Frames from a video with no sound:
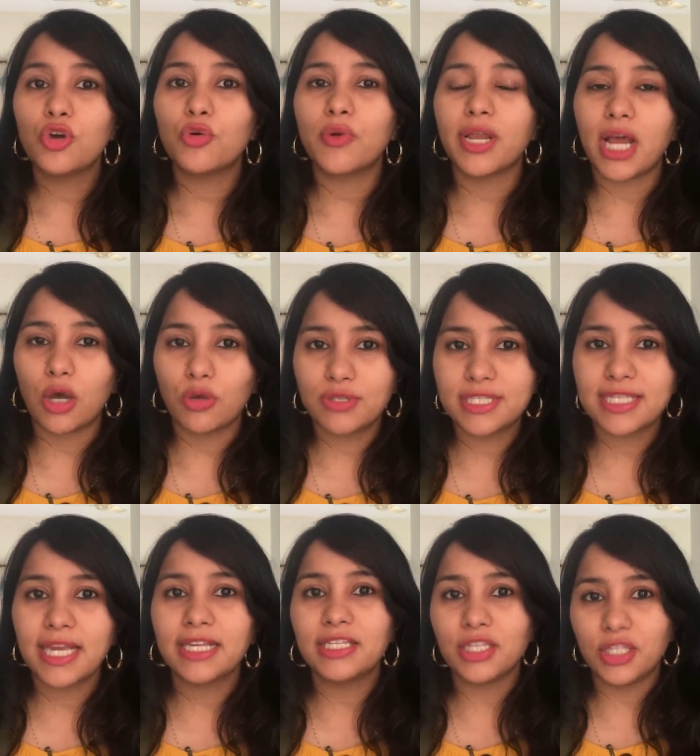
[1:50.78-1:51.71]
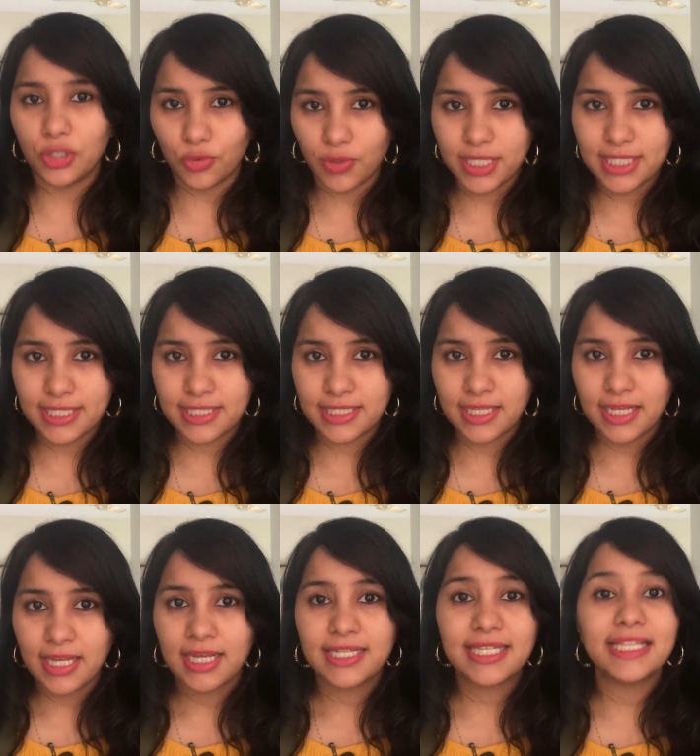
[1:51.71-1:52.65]
who are outside the US,
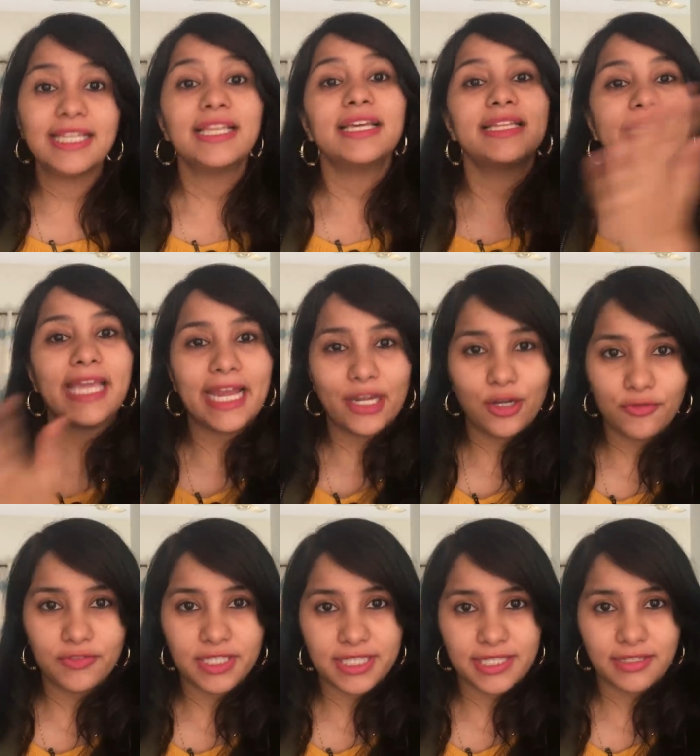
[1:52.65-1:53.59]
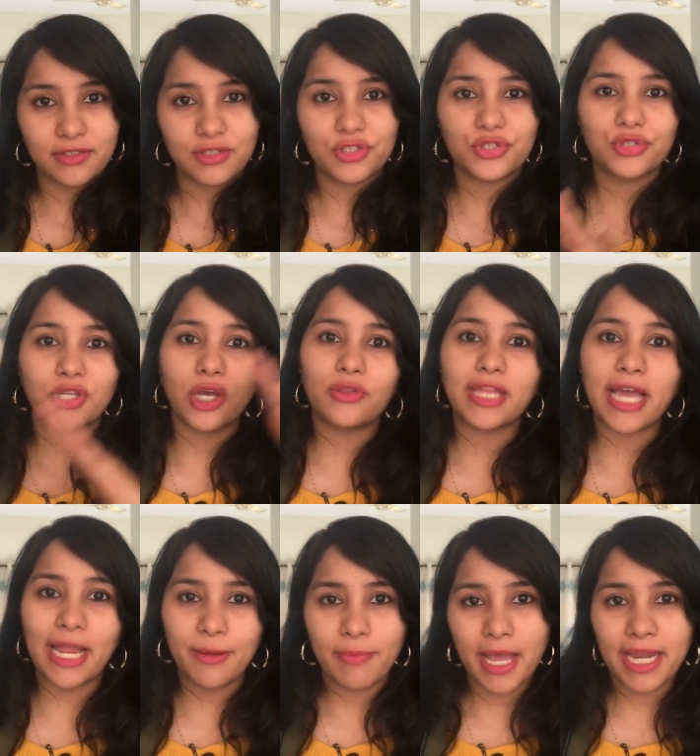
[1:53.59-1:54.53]
till the end of this year. So now
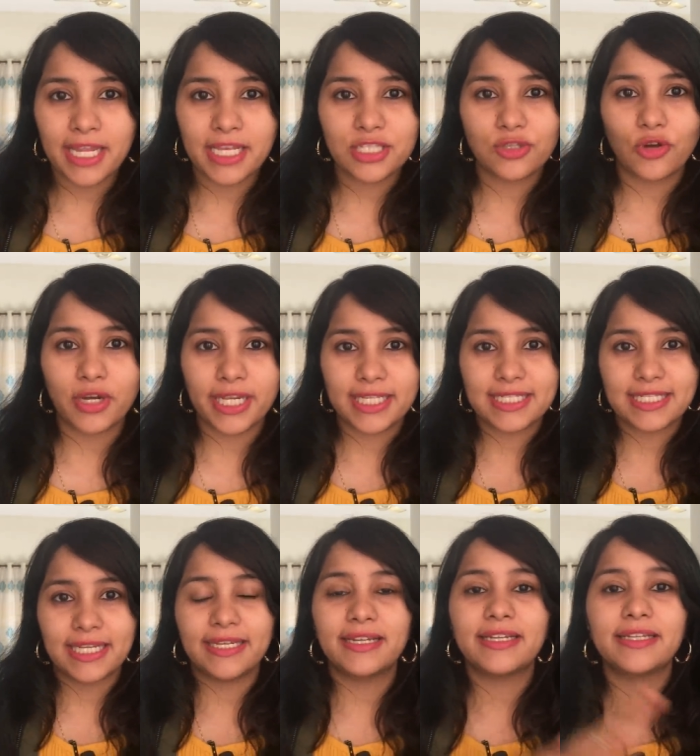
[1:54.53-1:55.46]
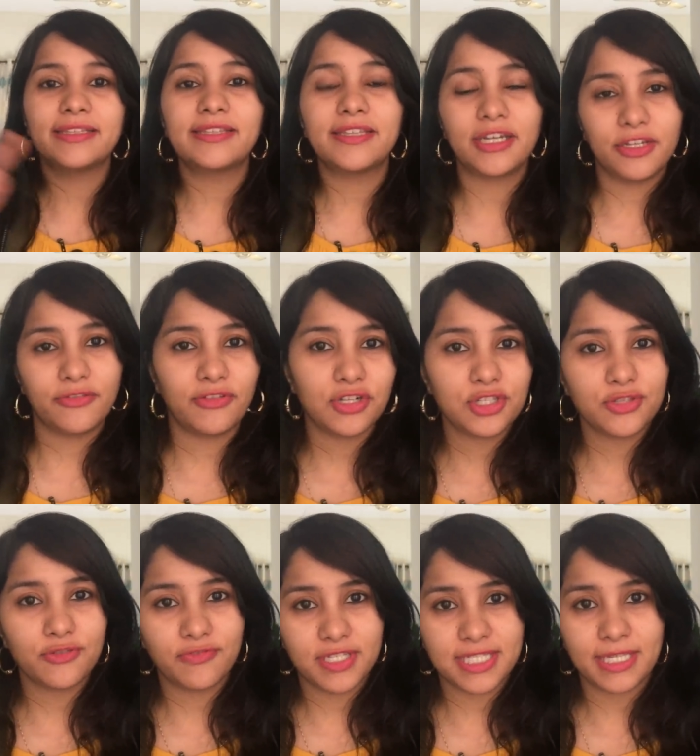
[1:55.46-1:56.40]
that ban has got extended till
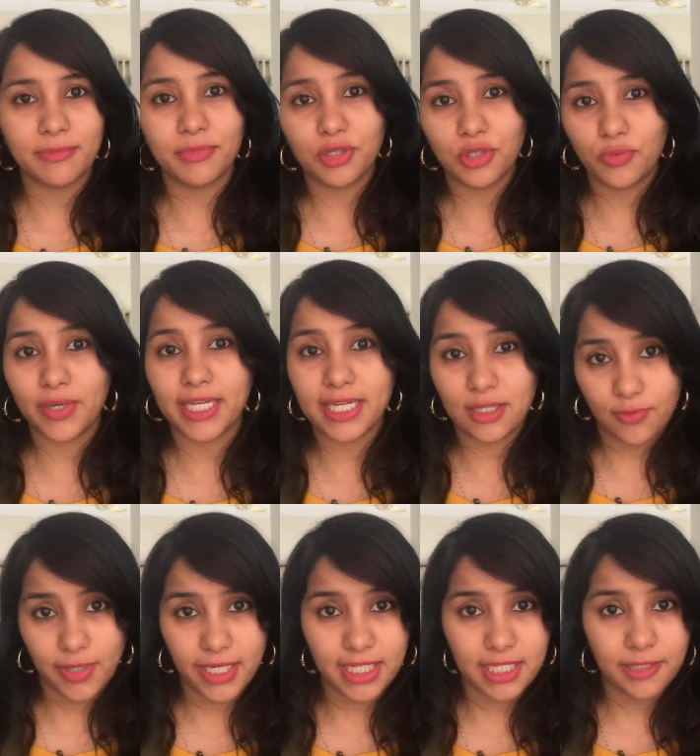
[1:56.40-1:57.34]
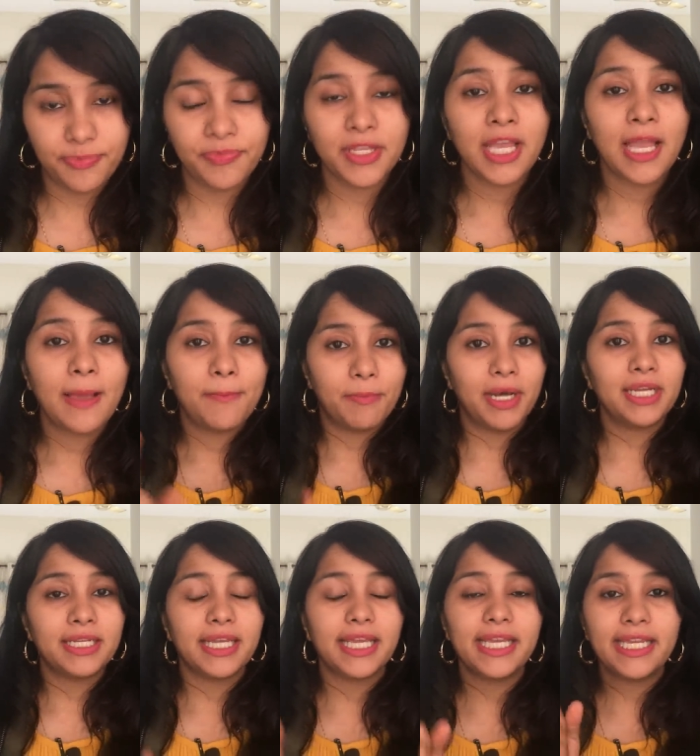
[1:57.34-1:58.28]
31st of December 2020.
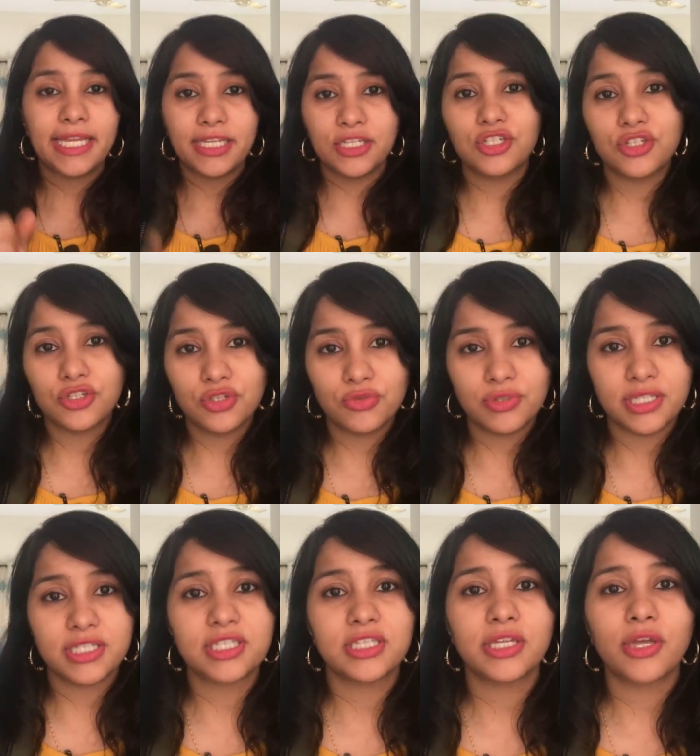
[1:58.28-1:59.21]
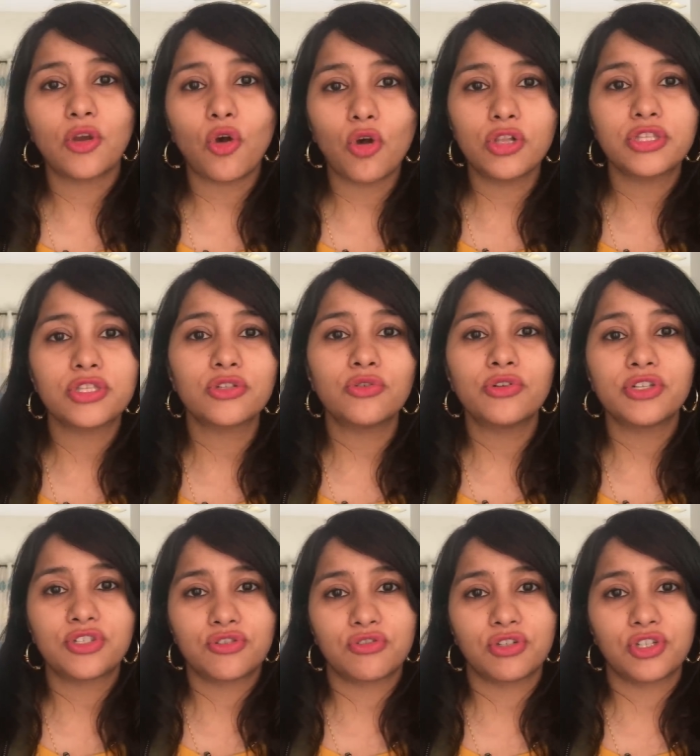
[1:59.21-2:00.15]
But in addition to this, there are also
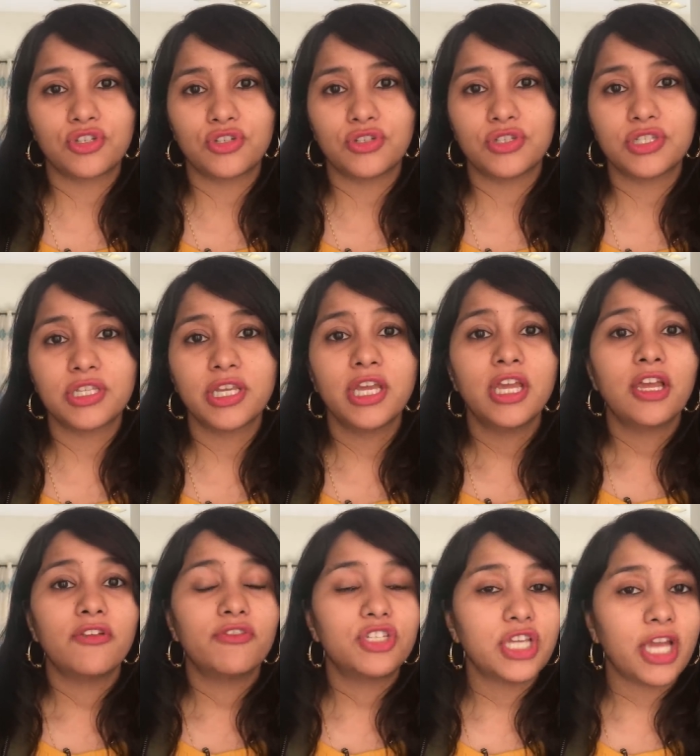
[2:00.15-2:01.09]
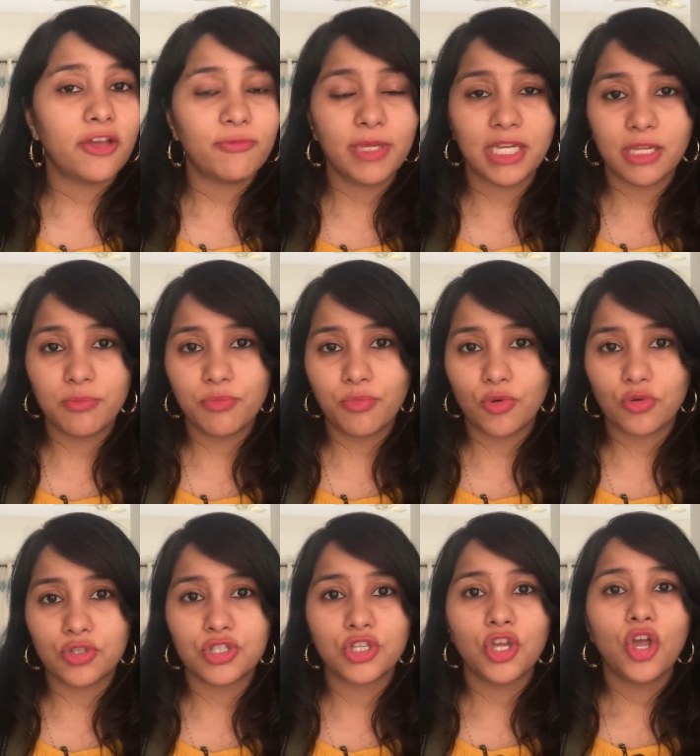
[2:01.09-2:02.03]
restrictions which have been
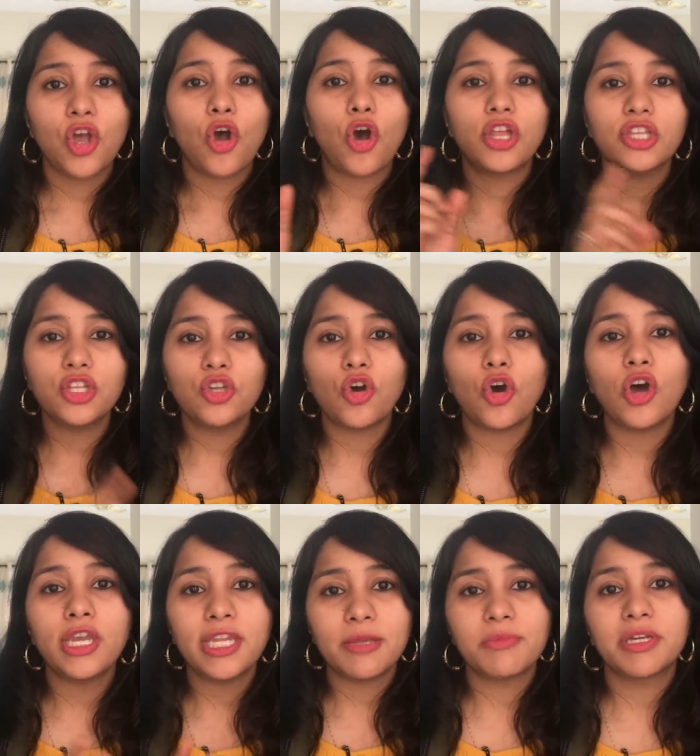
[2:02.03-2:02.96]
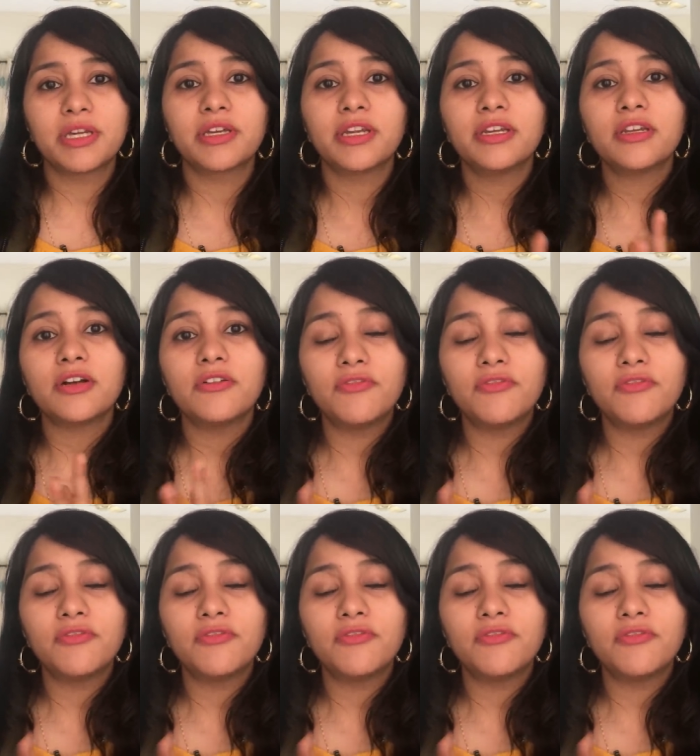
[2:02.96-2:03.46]
imposed on the non-immigrant